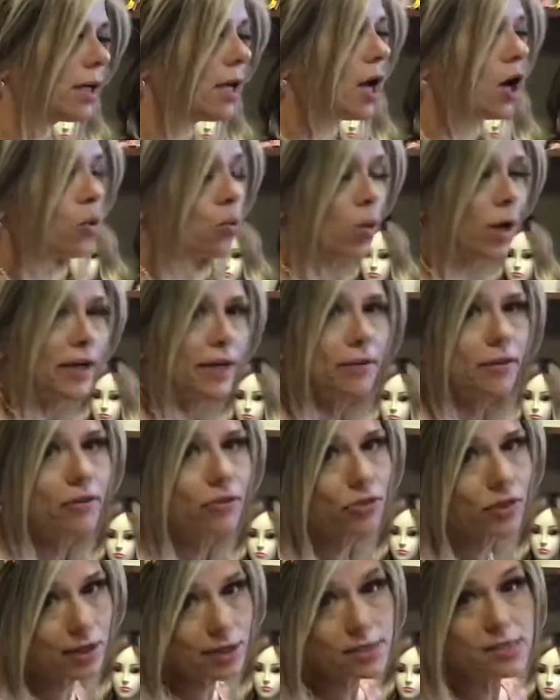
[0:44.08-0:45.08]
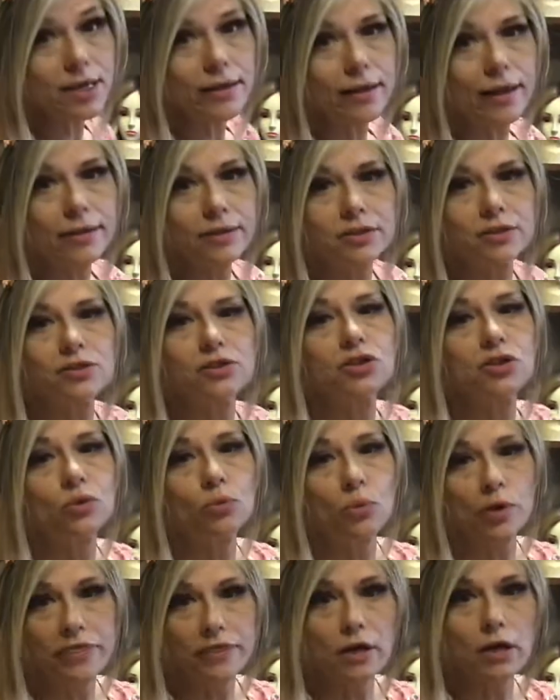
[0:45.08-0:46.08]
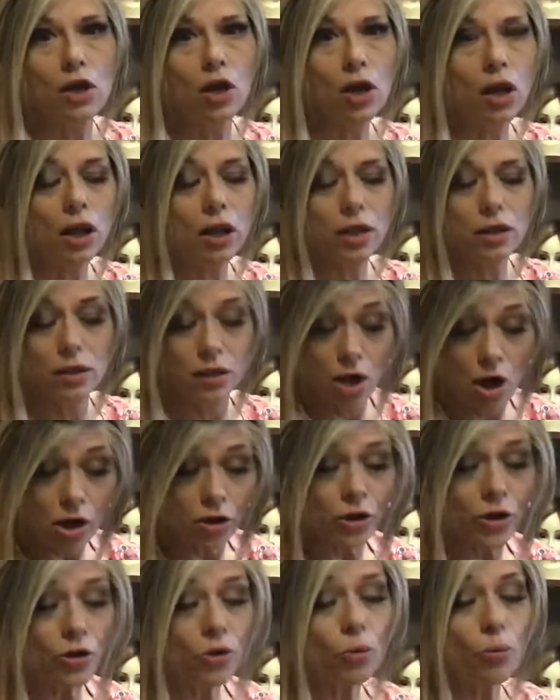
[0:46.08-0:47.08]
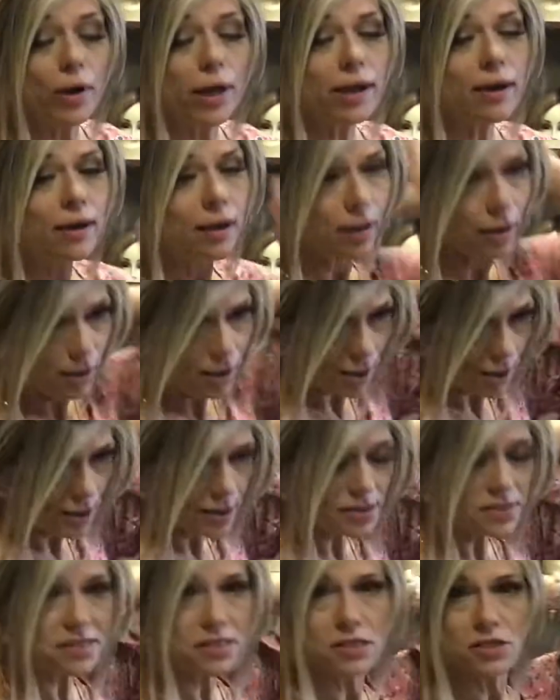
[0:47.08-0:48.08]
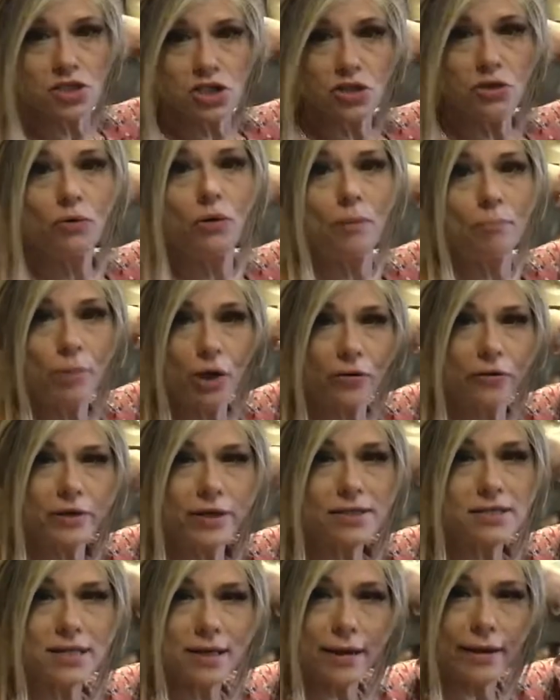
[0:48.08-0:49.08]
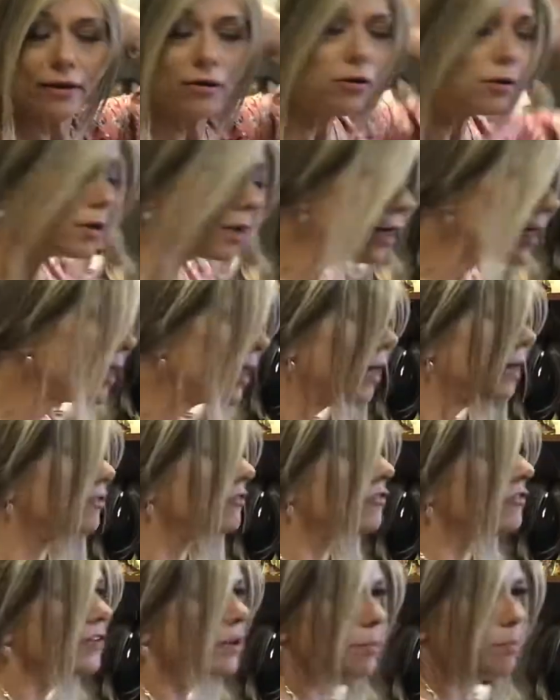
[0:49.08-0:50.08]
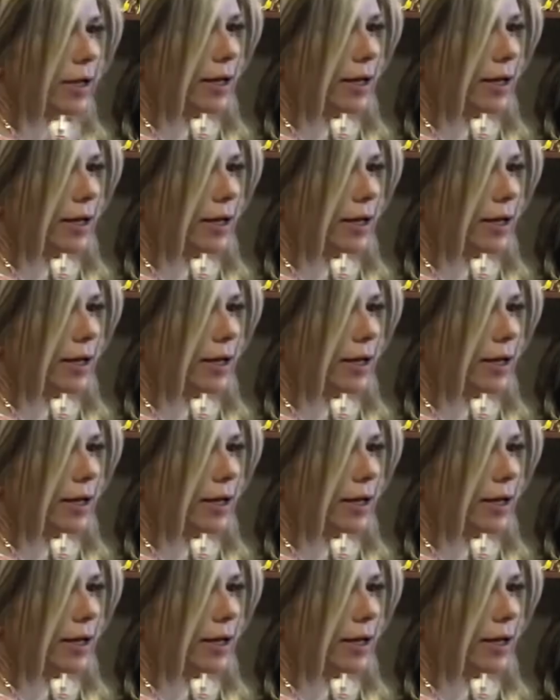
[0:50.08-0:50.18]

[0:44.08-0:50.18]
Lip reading: One of the things I like to do with a longer wig is to do a ponytail and flip it